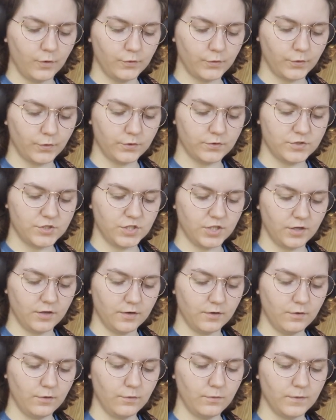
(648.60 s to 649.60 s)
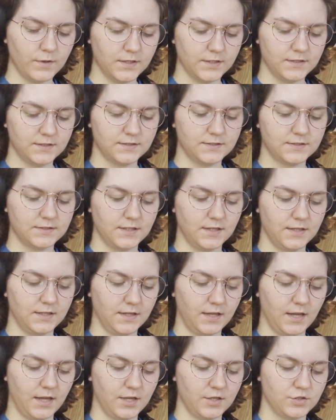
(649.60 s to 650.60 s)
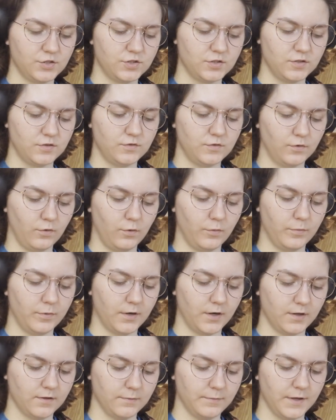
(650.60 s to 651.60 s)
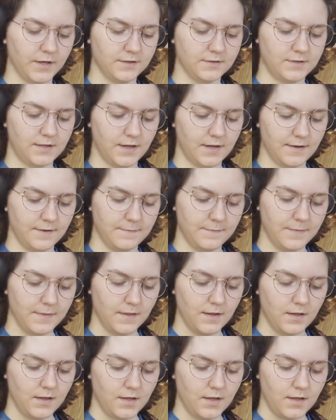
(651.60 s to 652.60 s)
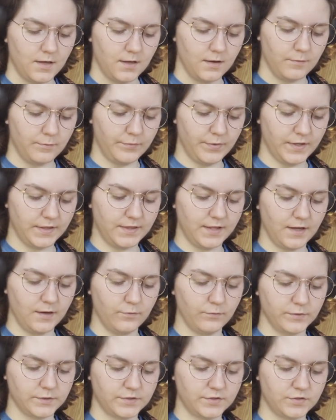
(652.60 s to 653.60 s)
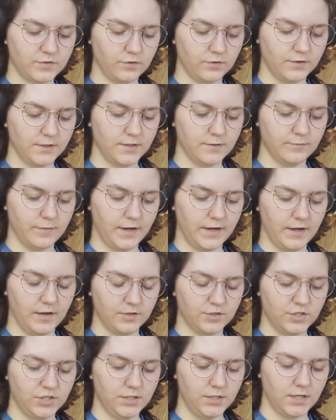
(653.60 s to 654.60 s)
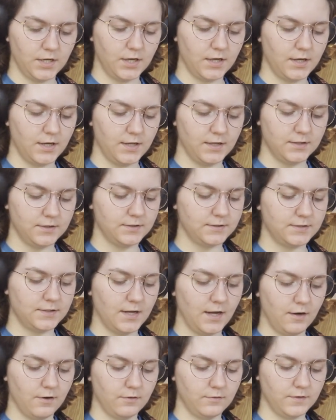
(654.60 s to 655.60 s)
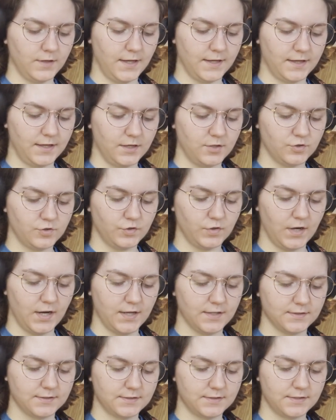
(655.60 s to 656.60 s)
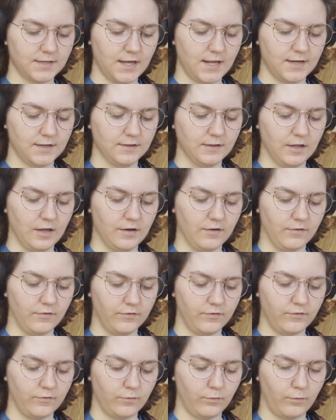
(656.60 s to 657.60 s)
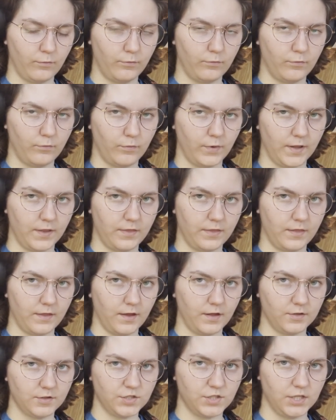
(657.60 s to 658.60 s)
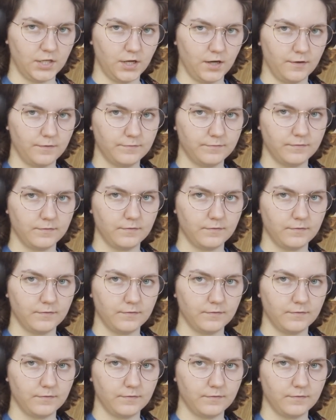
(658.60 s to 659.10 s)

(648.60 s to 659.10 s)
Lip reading: Ruggiero was engaged to Bradamante, but then was stolen by Alcina and is now, like, entranced and in love with Alcina.